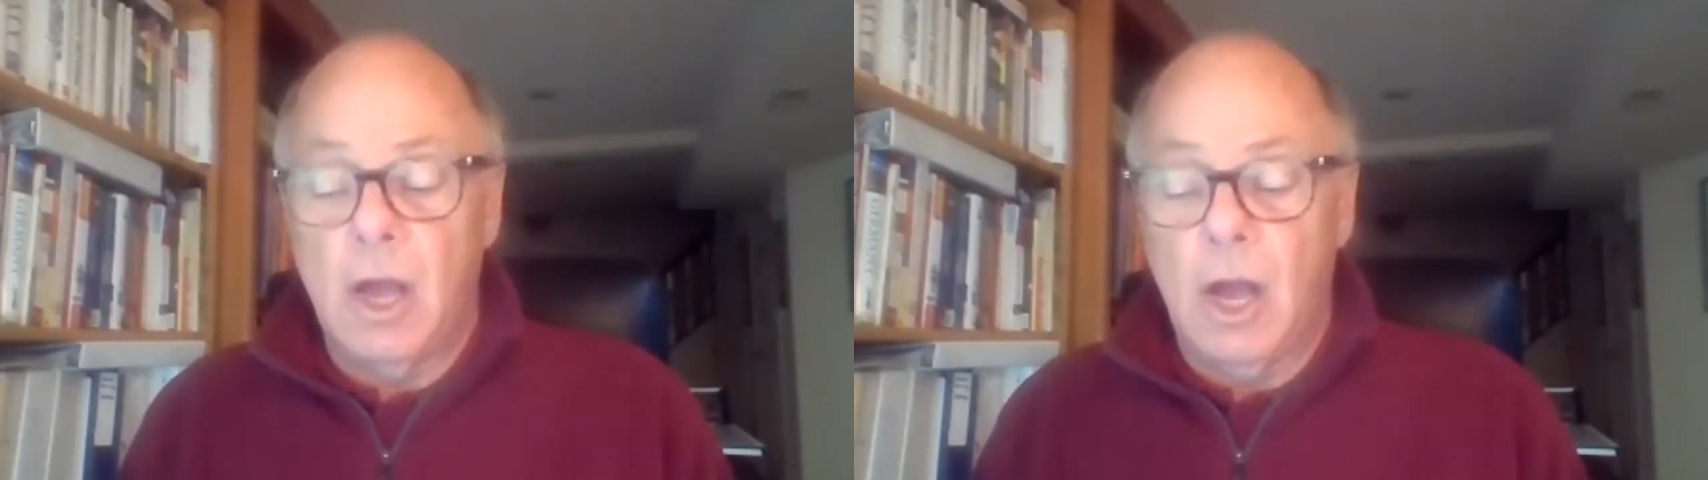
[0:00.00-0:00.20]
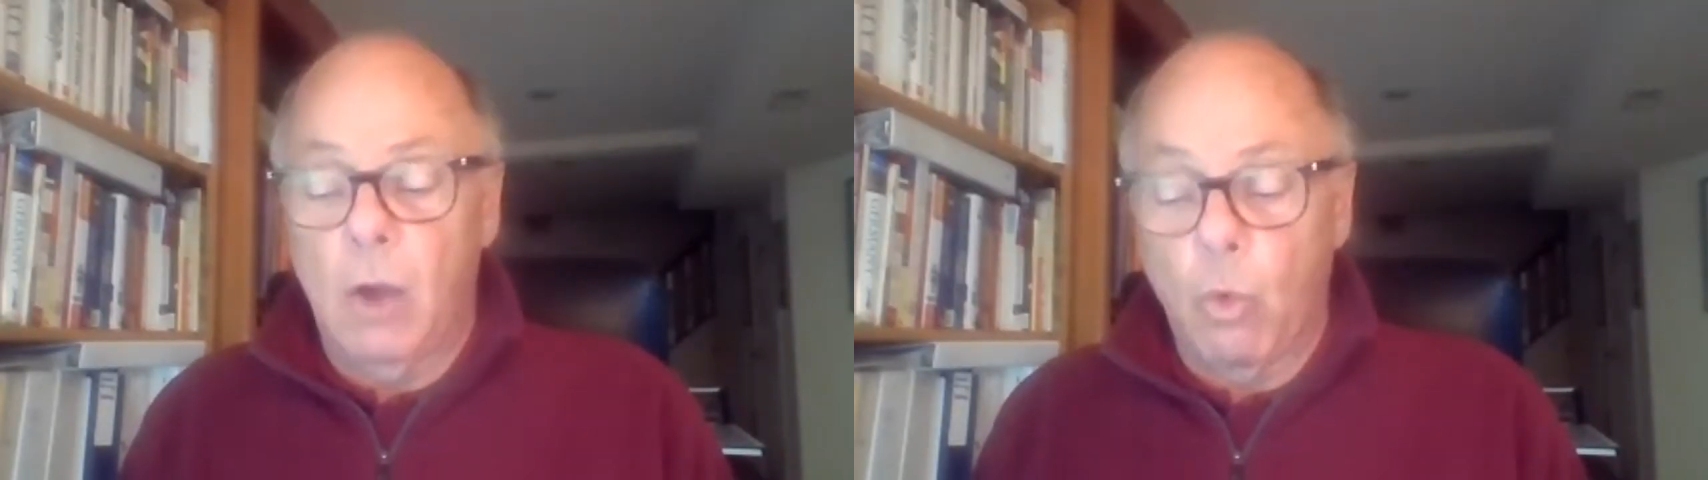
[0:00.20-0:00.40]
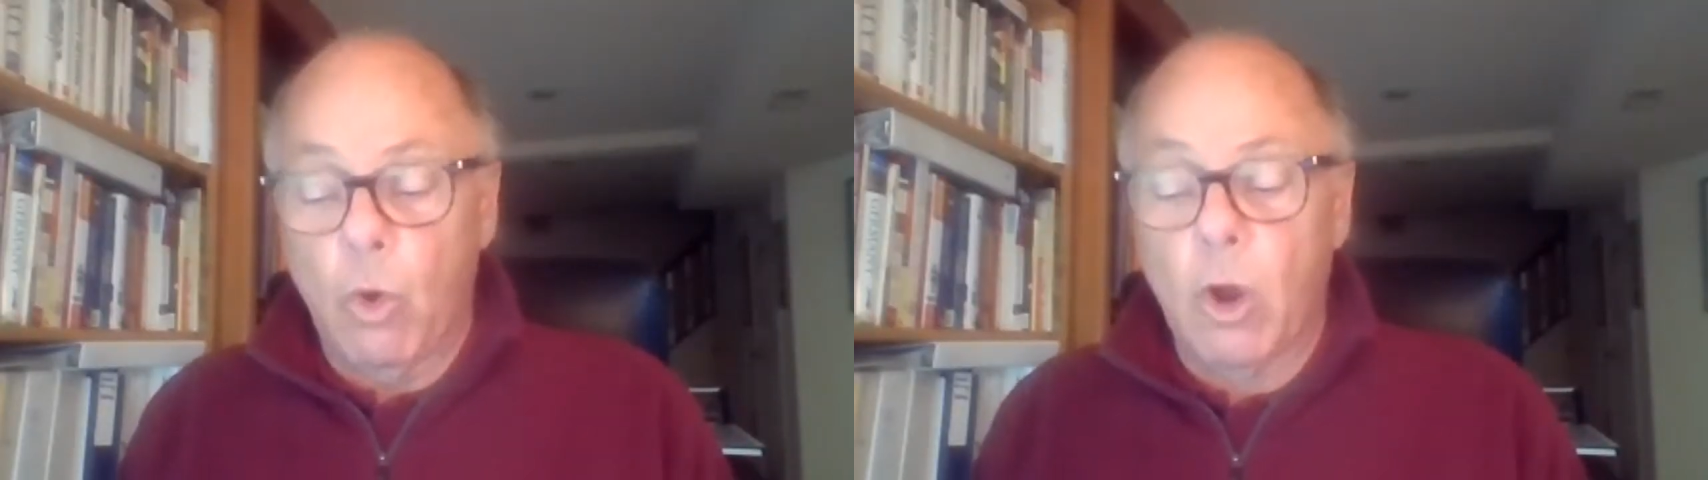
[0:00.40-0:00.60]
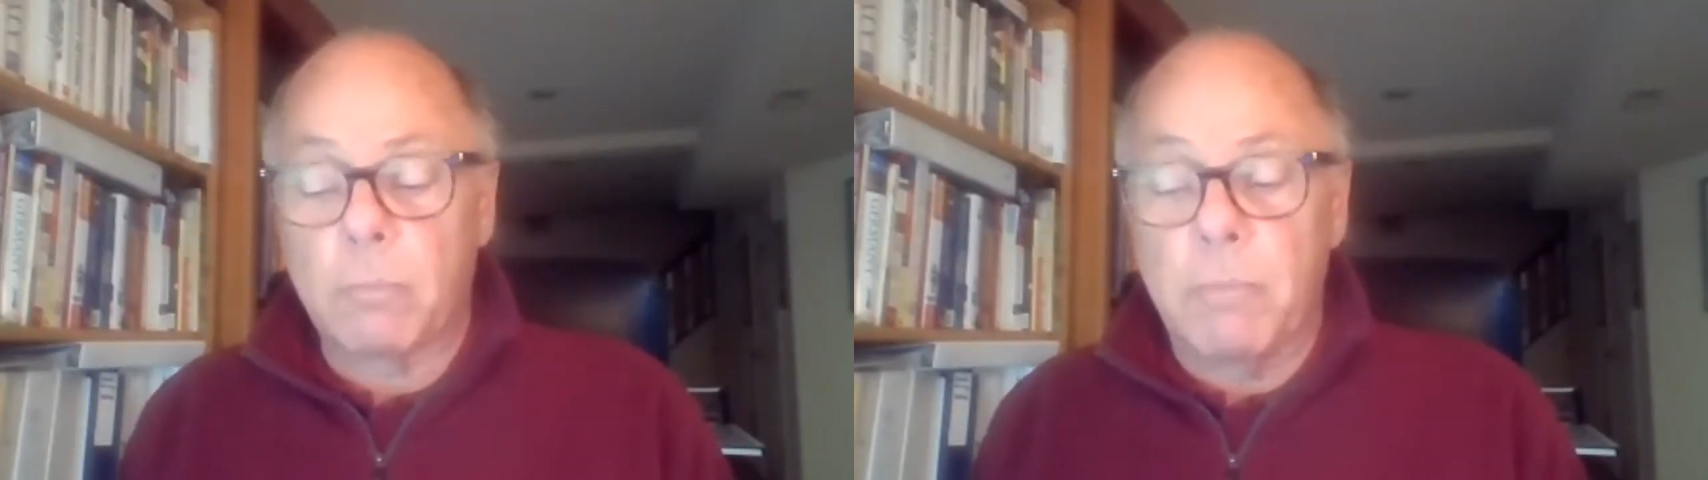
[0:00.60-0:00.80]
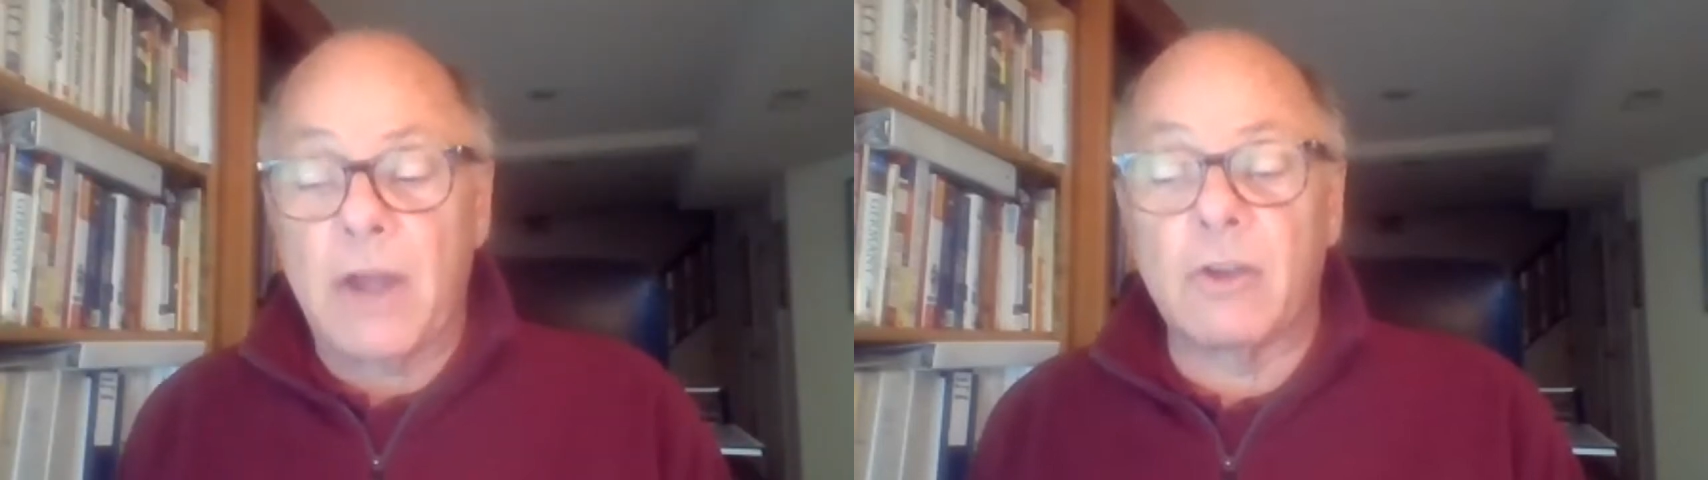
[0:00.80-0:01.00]
work
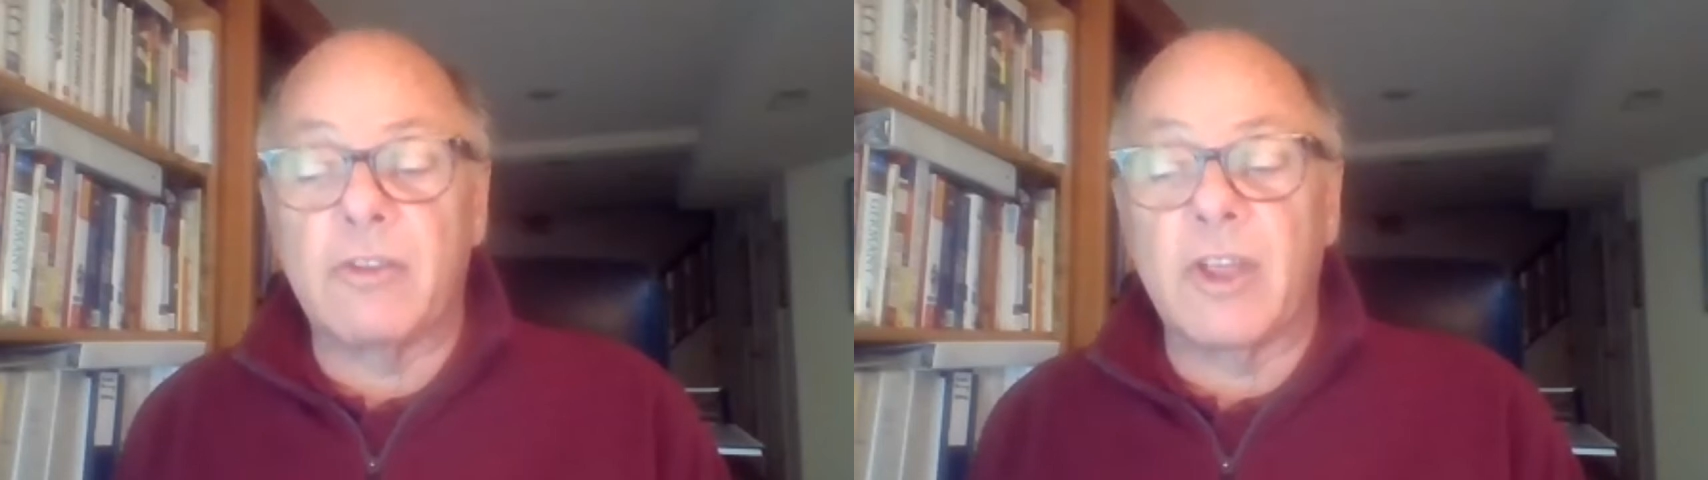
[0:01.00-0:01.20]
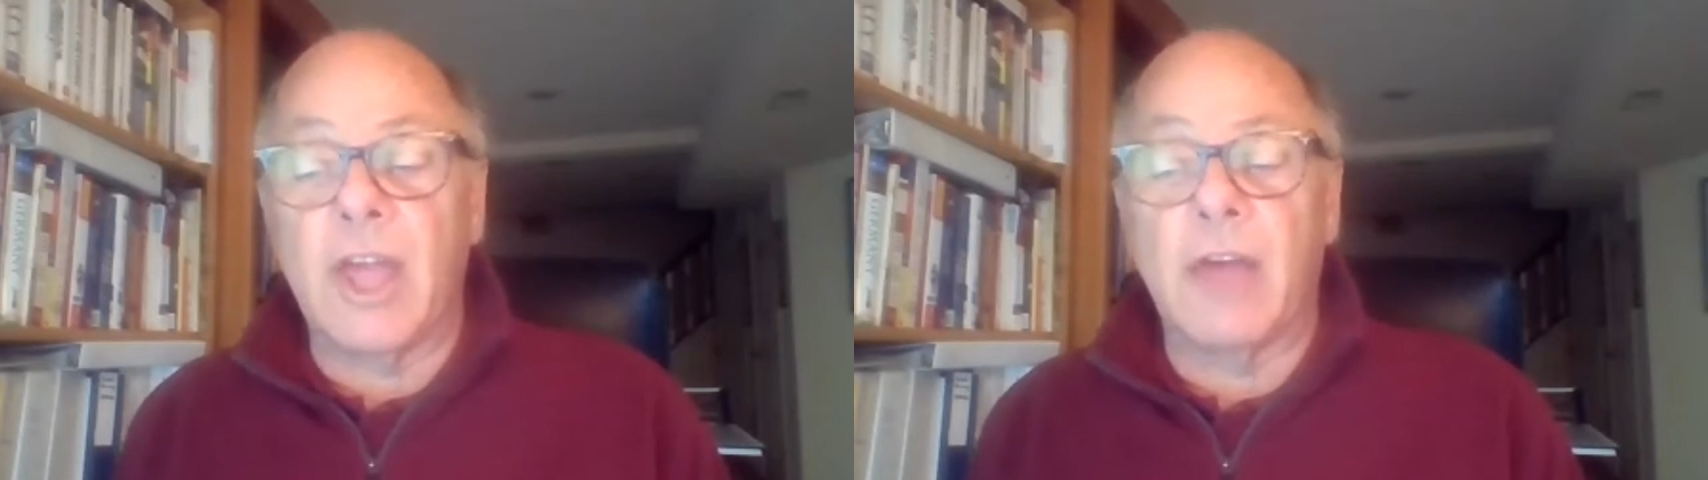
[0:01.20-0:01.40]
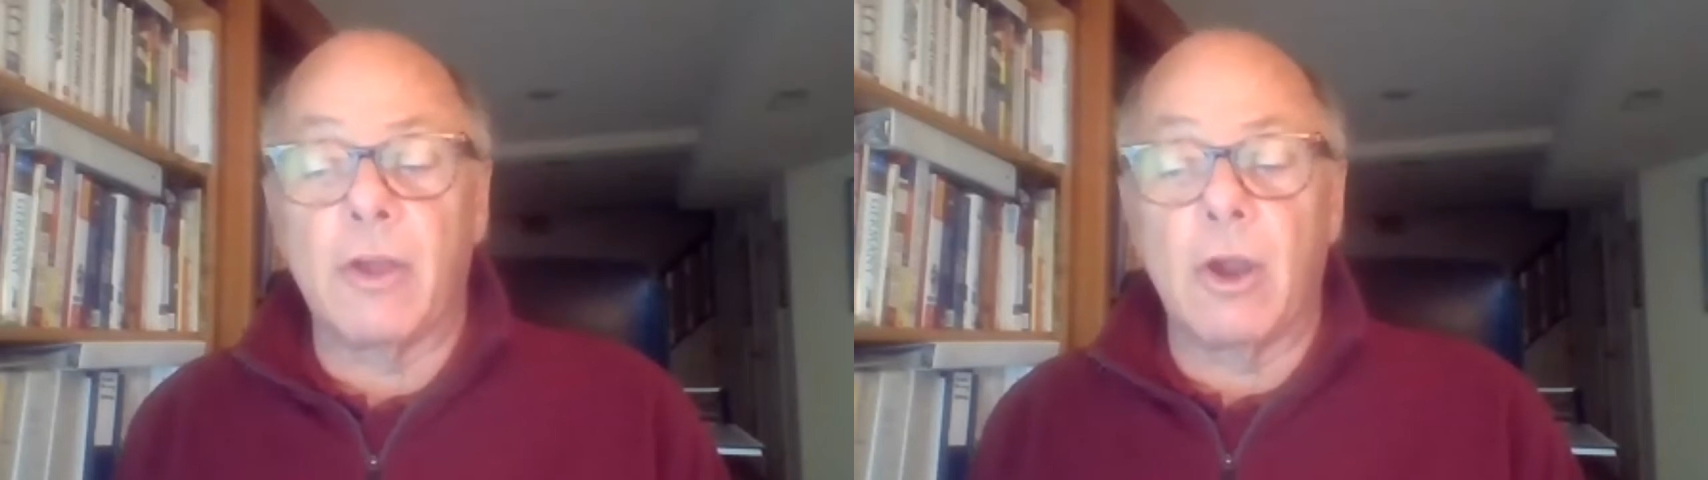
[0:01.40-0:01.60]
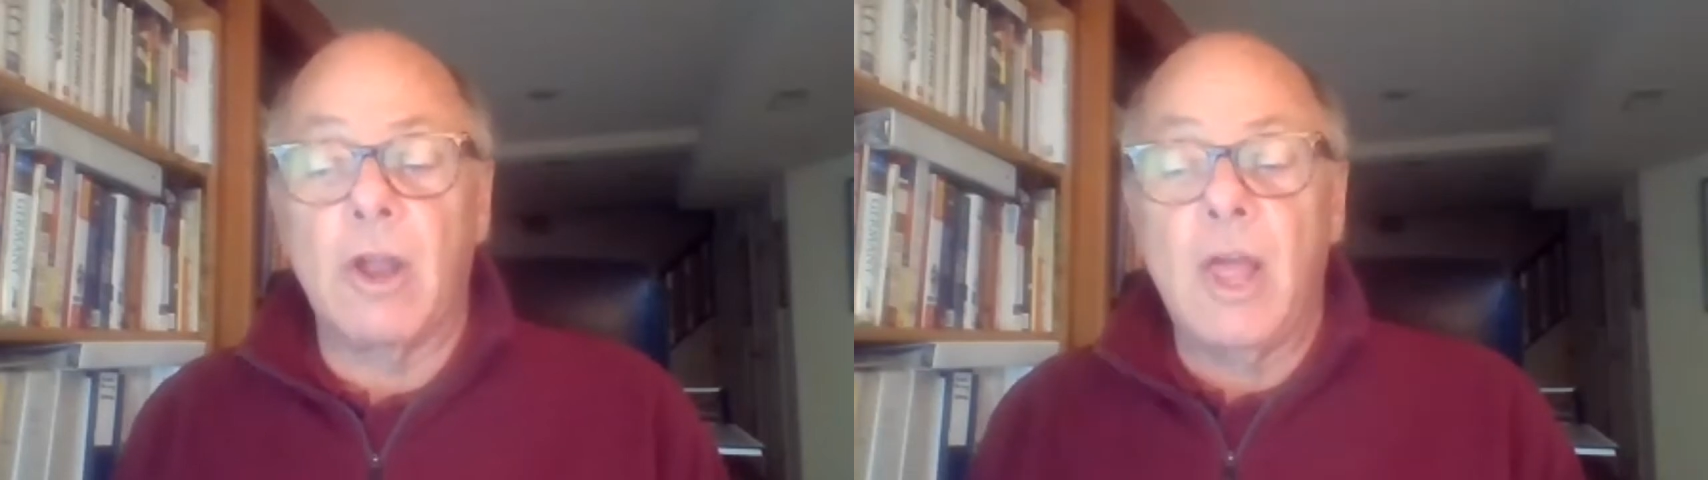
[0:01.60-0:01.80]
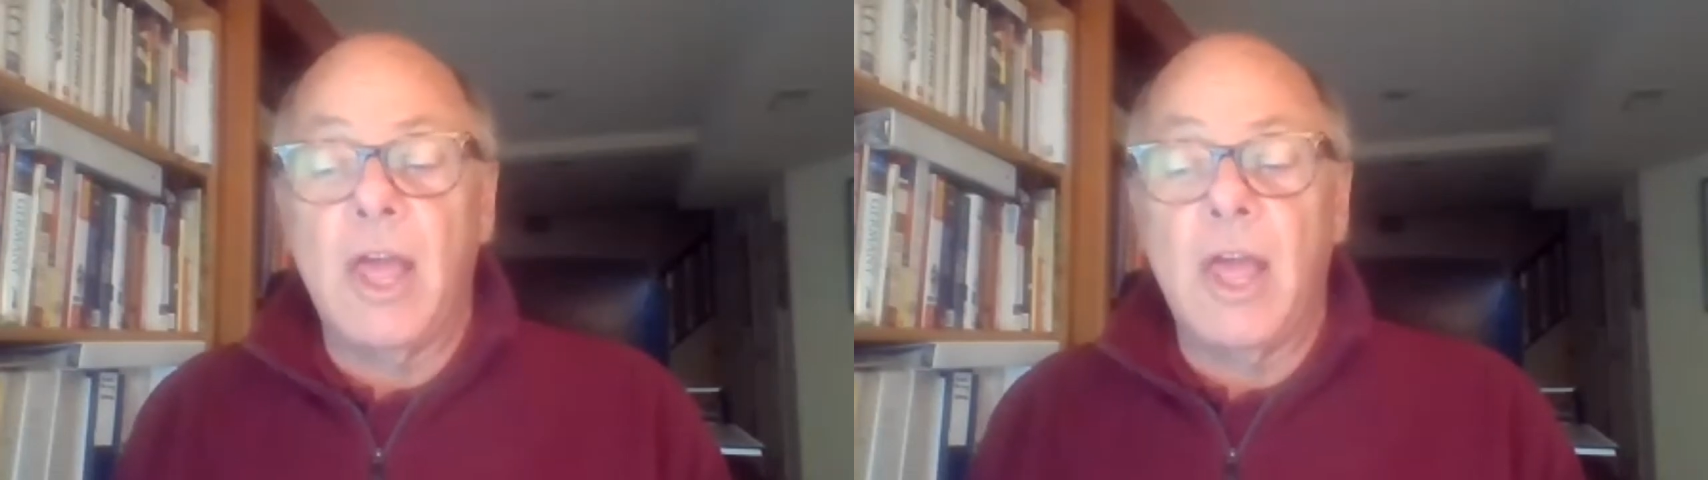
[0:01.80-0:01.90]
better together.